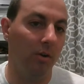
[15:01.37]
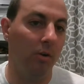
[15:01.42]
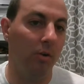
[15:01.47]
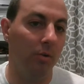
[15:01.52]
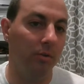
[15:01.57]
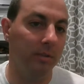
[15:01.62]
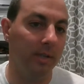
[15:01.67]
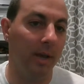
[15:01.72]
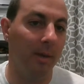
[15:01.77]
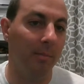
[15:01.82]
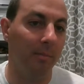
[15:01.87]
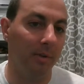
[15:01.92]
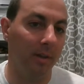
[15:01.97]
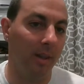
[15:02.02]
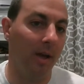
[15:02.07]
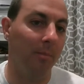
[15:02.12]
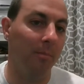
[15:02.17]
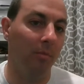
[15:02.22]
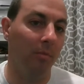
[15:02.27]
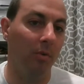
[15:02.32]
hold temp a
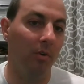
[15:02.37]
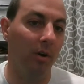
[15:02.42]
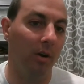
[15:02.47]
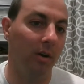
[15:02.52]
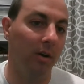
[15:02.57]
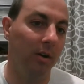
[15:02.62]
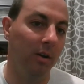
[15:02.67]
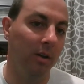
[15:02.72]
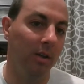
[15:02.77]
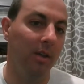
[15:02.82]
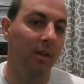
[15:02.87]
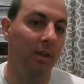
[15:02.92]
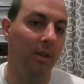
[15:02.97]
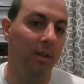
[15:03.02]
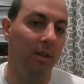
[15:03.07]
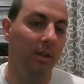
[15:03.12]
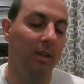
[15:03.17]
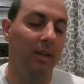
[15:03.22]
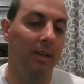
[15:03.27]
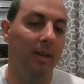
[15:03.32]
lot more
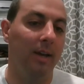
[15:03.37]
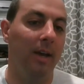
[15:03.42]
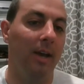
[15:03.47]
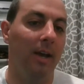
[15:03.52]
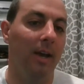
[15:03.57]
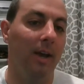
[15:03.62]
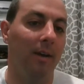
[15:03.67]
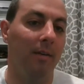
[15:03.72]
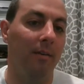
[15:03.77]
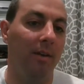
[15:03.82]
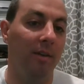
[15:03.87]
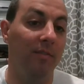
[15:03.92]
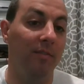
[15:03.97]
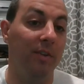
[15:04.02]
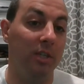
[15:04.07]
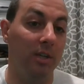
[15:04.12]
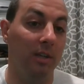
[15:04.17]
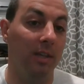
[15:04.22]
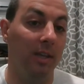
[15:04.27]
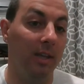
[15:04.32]

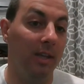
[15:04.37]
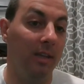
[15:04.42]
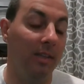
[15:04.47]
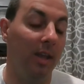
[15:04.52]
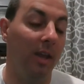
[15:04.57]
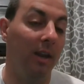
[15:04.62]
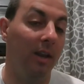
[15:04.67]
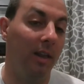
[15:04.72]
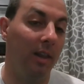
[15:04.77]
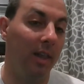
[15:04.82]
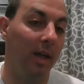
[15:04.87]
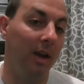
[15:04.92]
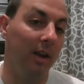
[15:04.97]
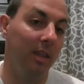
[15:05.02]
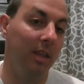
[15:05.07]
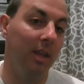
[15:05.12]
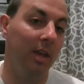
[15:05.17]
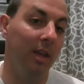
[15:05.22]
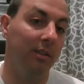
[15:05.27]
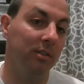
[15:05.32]
efficiently than a lot of
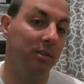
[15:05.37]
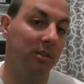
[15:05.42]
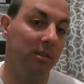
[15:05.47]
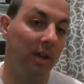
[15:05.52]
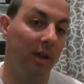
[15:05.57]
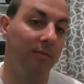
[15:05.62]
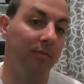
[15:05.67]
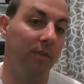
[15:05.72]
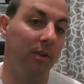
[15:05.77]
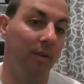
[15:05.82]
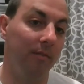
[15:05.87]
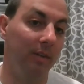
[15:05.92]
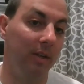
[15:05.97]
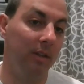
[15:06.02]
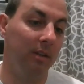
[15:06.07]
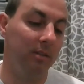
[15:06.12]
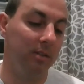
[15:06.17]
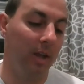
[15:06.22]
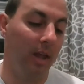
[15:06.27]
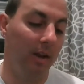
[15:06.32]
the other stuff. I mean,
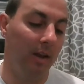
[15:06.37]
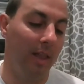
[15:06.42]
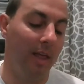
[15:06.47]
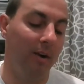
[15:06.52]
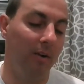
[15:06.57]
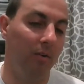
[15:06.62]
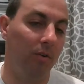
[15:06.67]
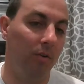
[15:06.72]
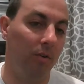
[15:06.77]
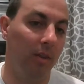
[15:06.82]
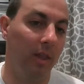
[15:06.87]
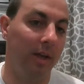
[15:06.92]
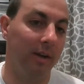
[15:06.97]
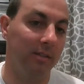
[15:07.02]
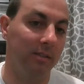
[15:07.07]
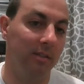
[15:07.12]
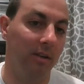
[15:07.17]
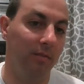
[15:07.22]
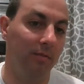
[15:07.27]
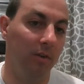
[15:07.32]
there's not a whole lot
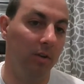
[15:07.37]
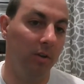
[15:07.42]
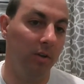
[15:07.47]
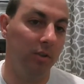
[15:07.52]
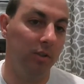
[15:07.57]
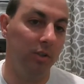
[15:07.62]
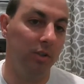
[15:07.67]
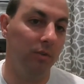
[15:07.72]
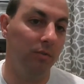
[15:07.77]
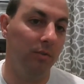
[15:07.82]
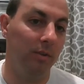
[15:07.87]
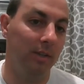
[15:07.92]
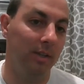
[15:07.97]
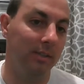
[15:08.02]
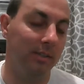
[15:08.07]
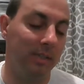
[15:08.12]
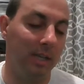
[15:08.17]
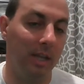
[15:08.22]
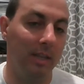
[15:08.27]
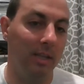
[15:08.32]
of stuff you can shoot
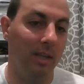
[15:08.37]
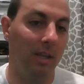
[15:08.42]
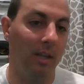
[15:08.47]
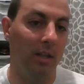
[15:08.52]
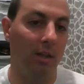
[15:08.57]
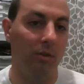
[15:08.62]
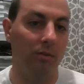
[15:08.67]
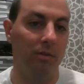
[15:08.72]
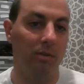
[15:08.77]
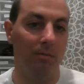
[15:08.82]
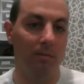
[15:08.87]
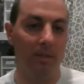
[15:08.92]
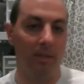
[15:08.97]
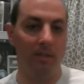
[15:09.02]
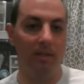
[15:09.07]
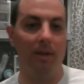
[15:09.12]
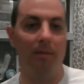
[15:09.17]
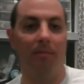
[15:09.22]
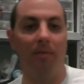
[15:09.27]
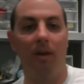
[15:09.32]
inside the enclosure with the
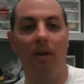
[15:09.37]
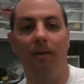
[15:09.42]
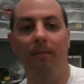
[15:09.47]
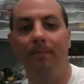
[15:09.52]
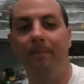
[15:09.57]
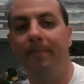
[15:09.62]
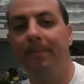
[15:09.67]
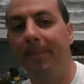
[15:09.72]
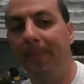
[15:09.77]
temp gun